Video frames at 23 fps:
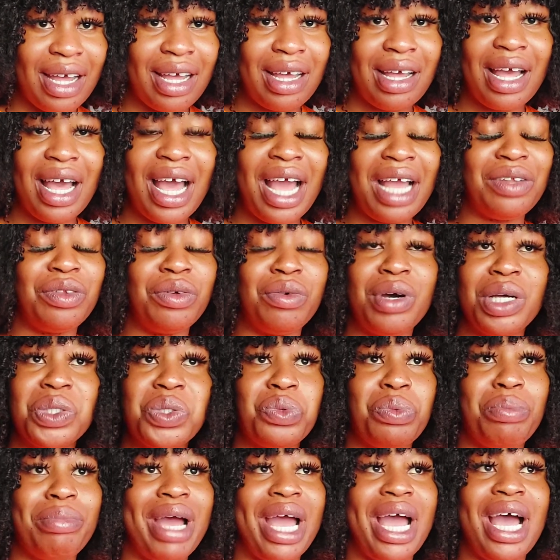I don't want to
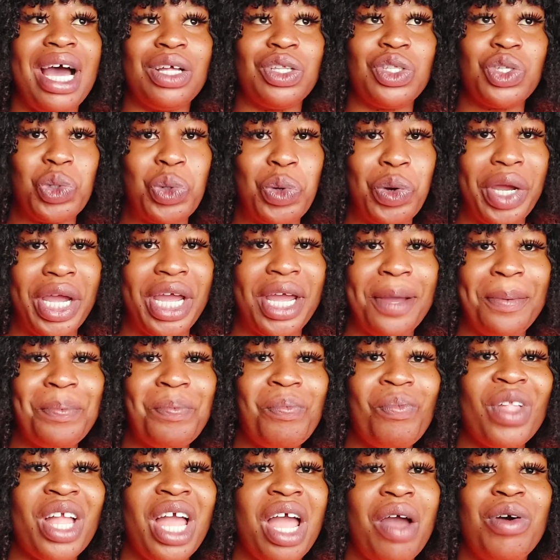buy her a toy.
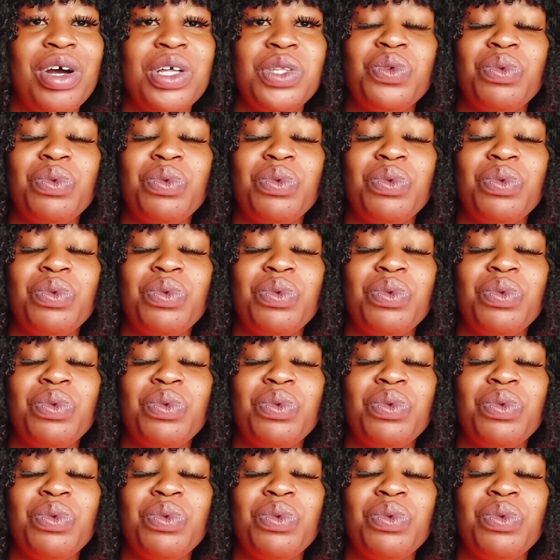I want